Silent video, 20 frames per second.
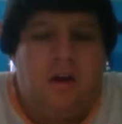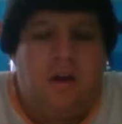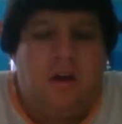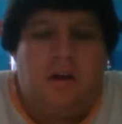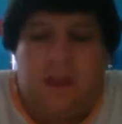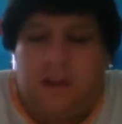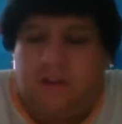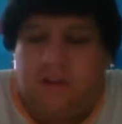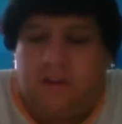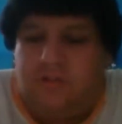
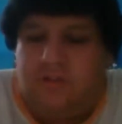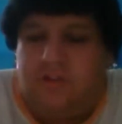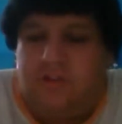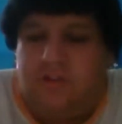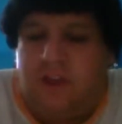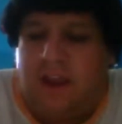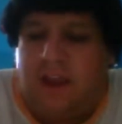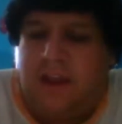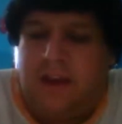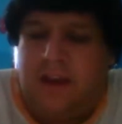like
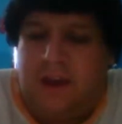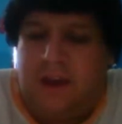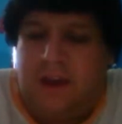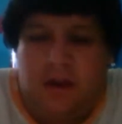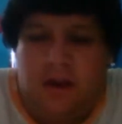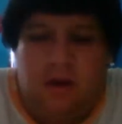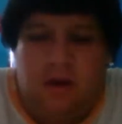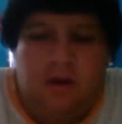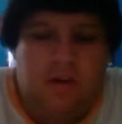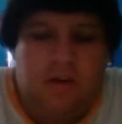J and
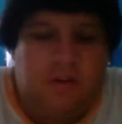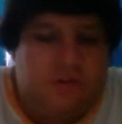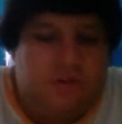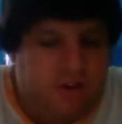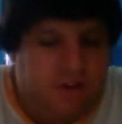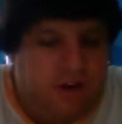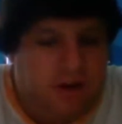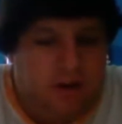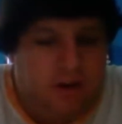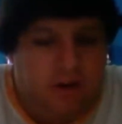Air,
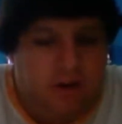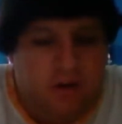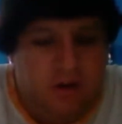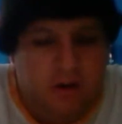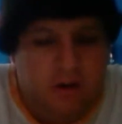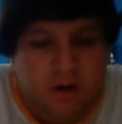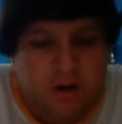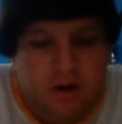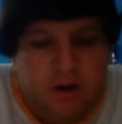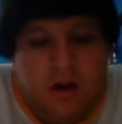Jair.
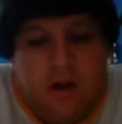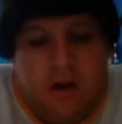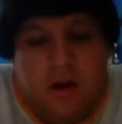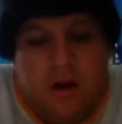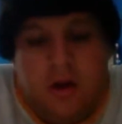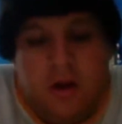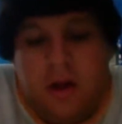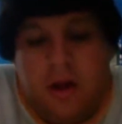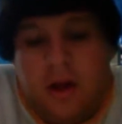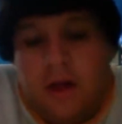
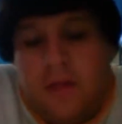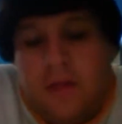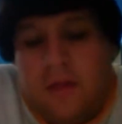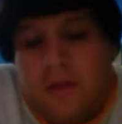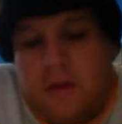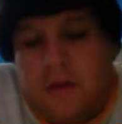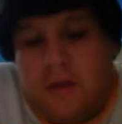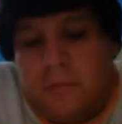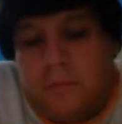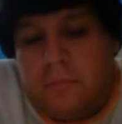And
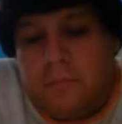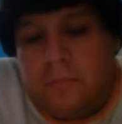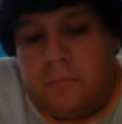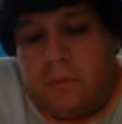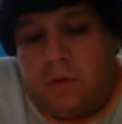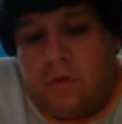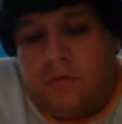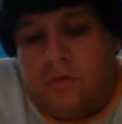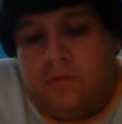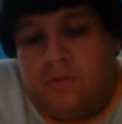then
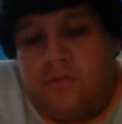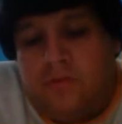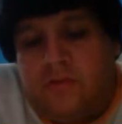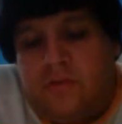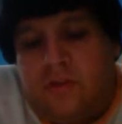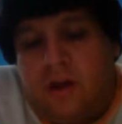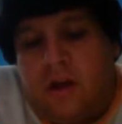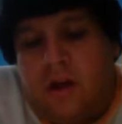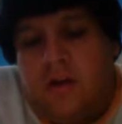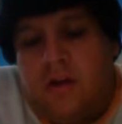
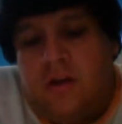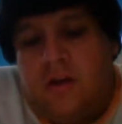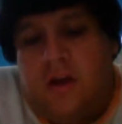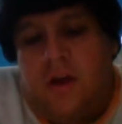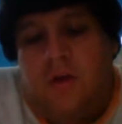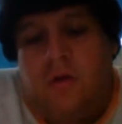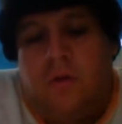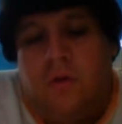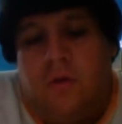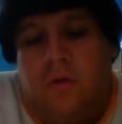
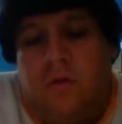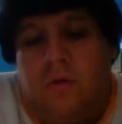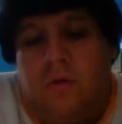Bolsonaro